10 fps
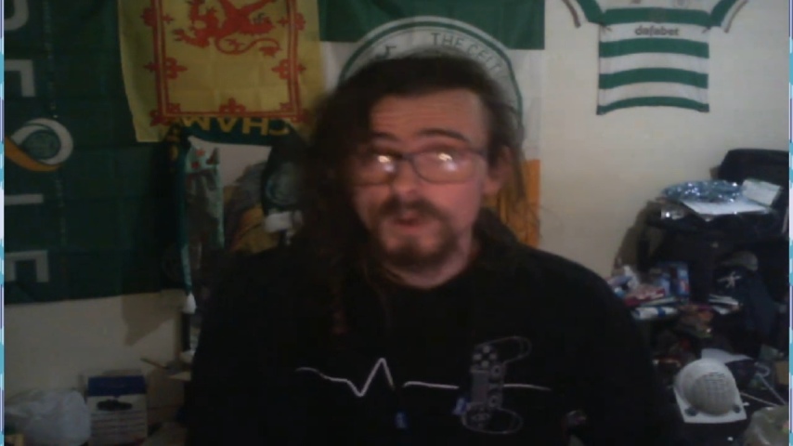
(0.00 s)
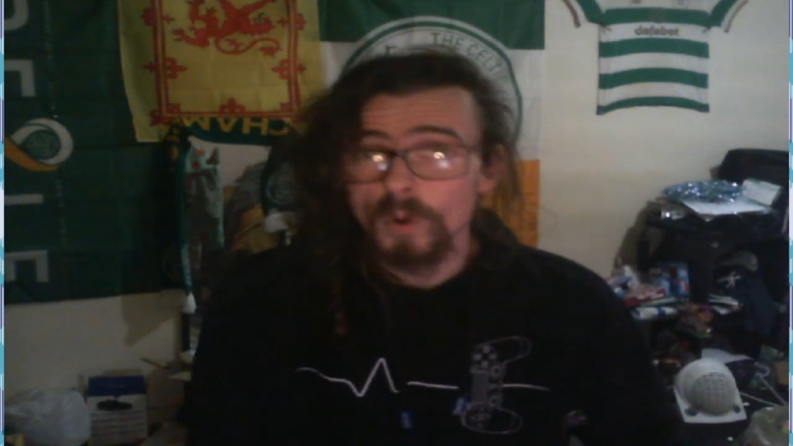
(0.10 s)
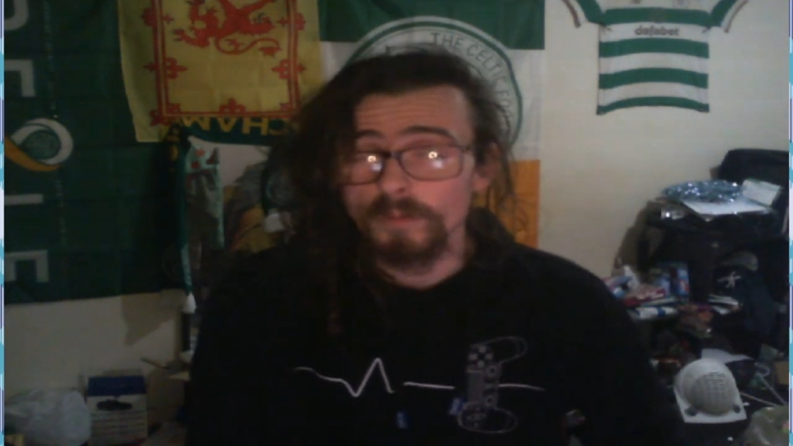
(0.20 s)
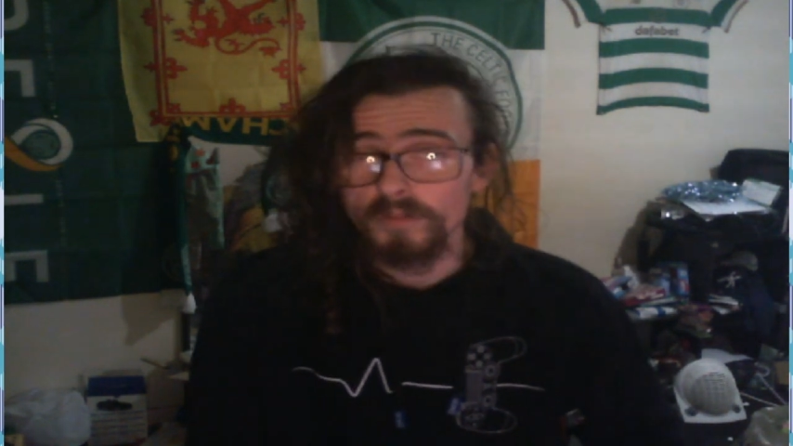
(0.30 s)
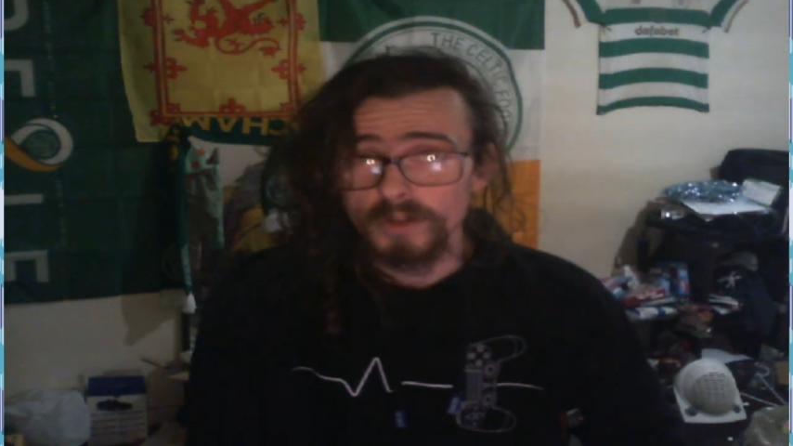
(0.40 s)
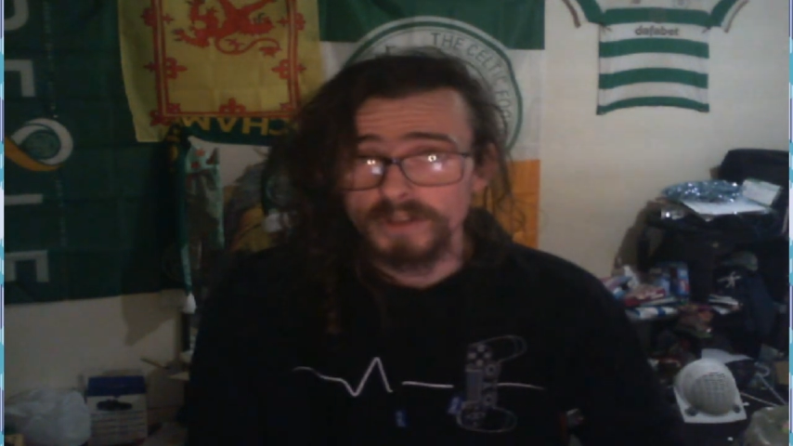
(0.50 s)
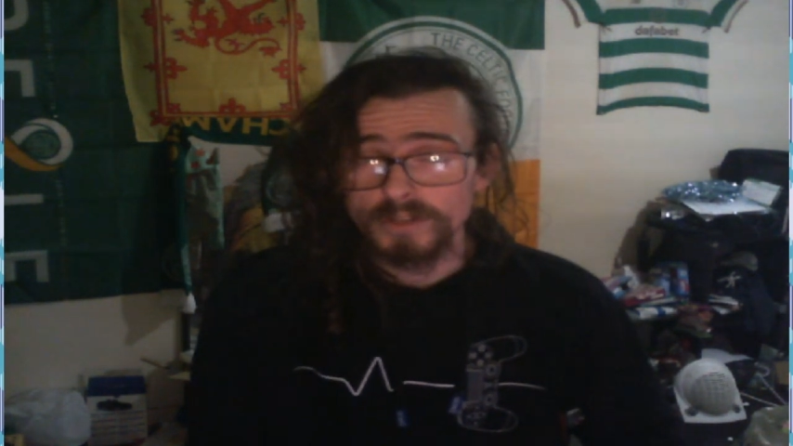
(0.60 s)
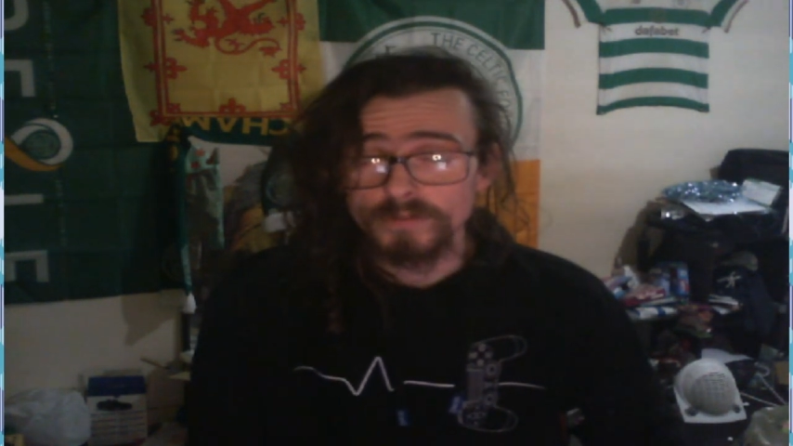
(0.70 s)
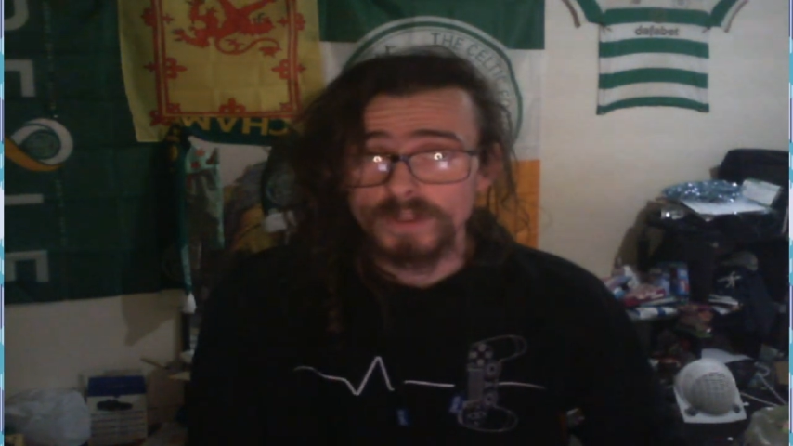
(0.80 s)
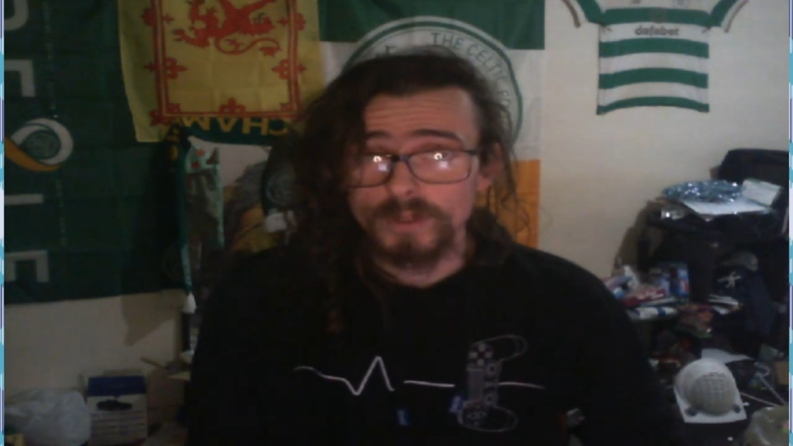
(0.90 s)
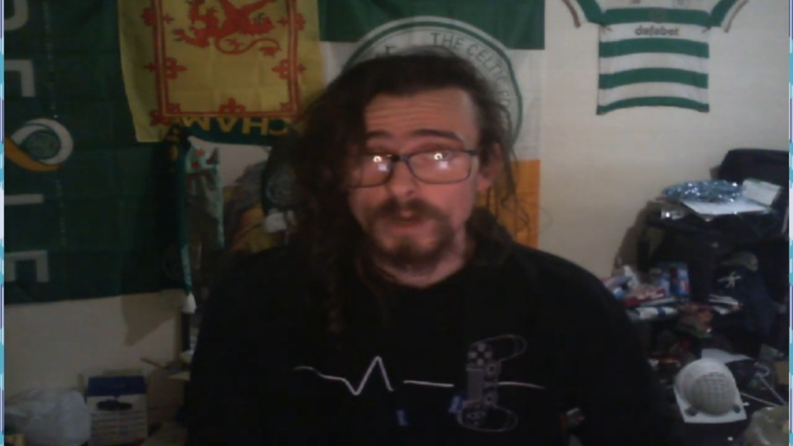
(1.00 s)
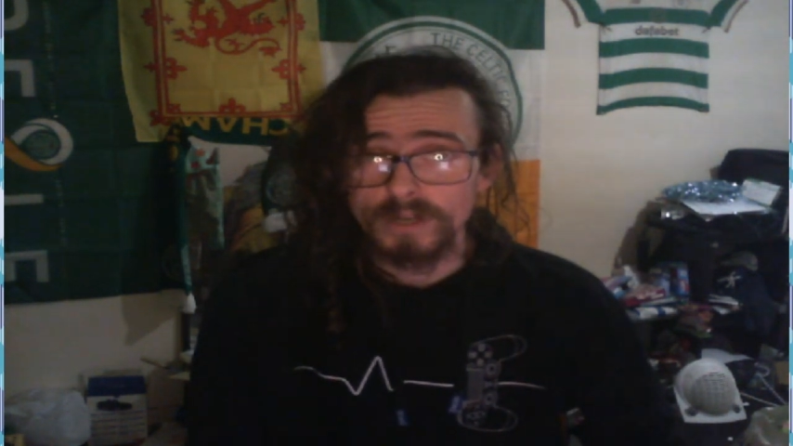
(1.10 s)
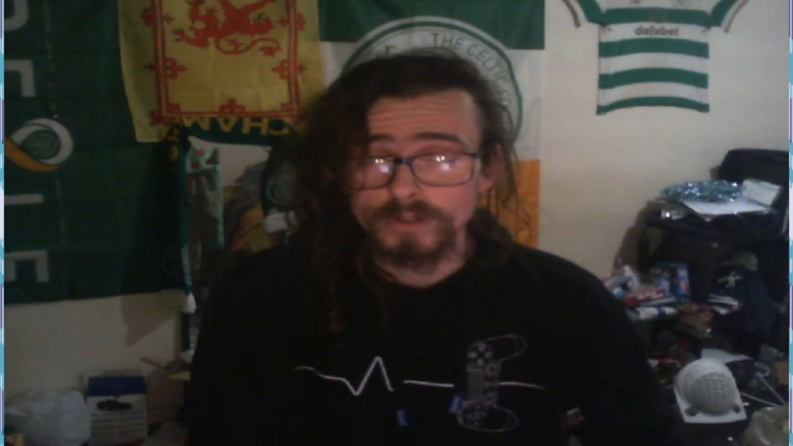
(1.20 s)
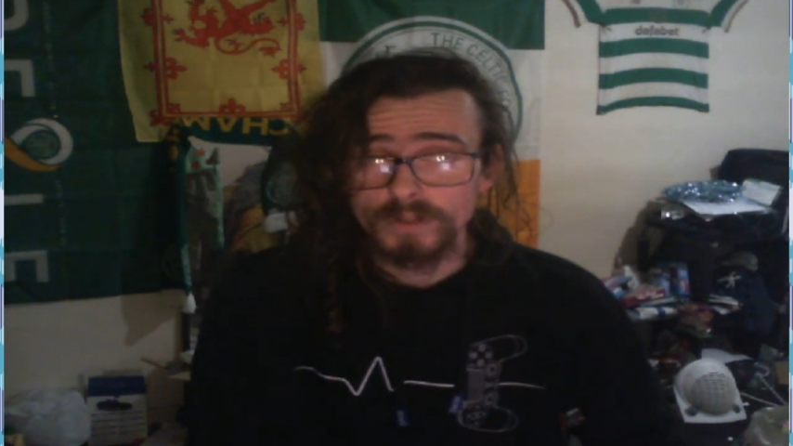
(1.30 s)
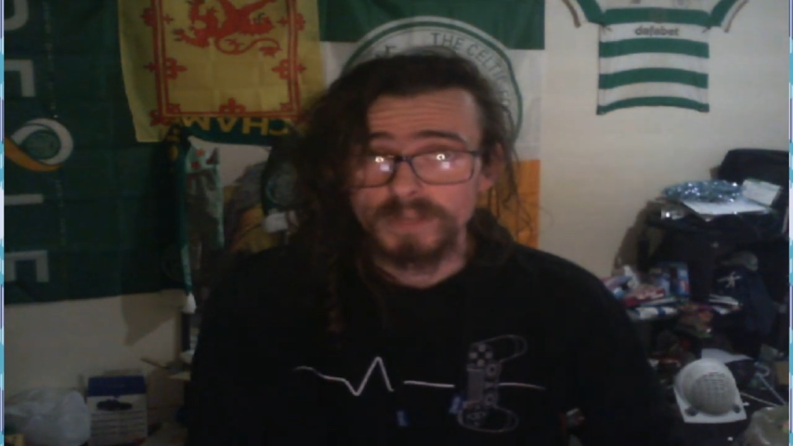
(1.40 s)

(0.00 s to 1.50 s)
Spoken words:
hopefully this video actually